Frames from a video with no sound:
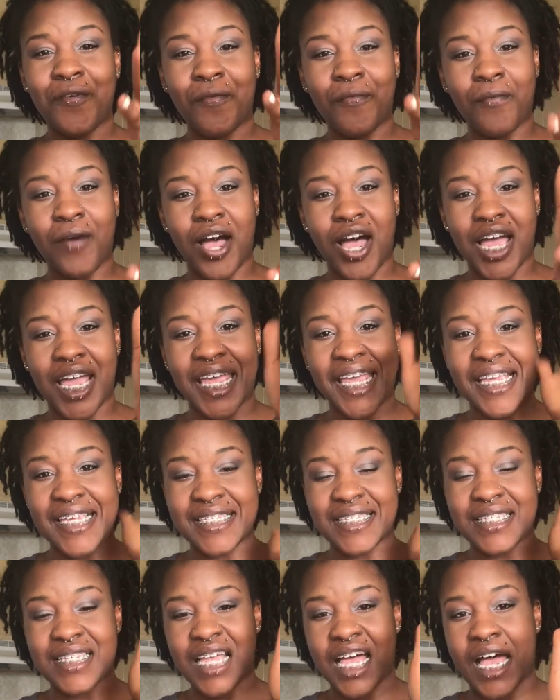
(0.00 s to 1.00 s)
why
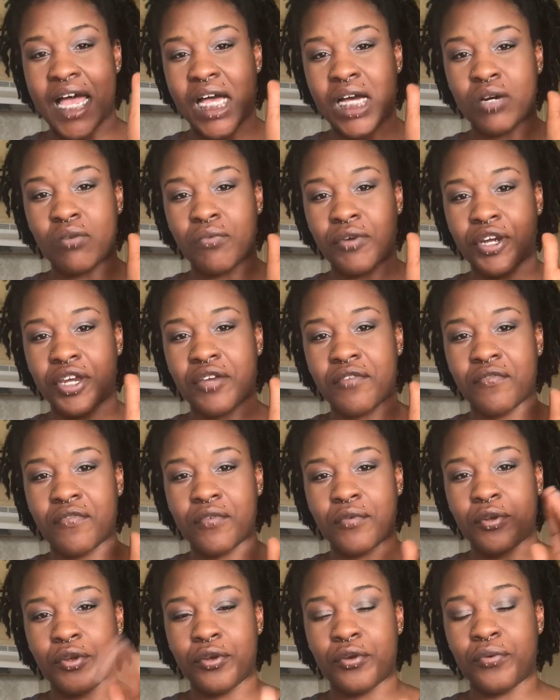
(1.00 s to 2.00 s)
it's not working for
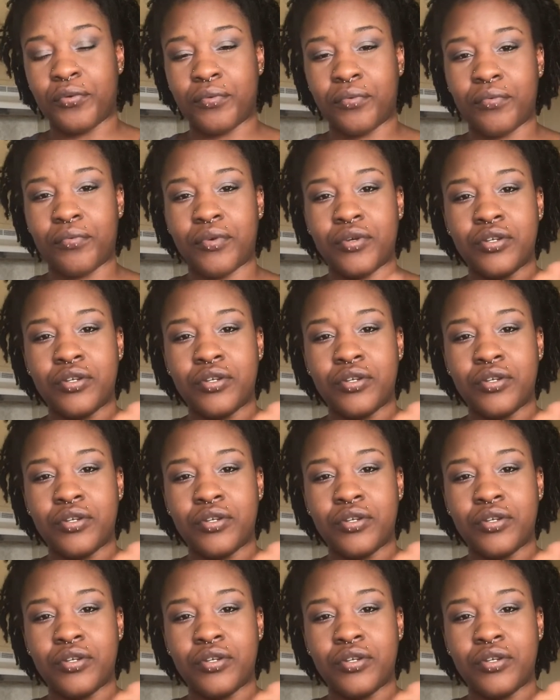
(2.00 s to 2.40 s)
you.